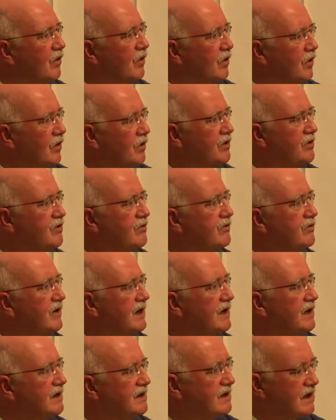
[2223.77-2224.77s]

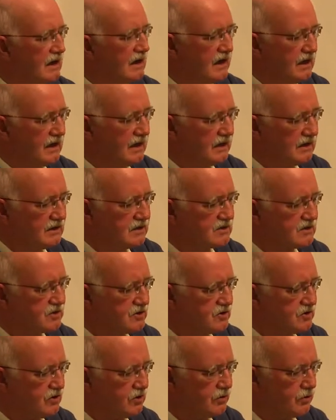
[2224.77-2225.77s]
ordinary day its
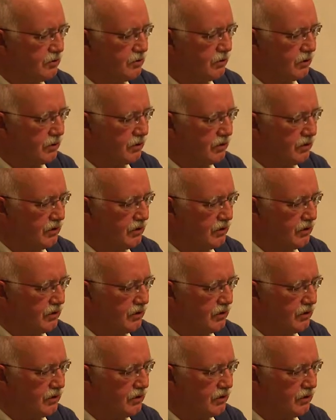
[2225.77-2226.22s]
due.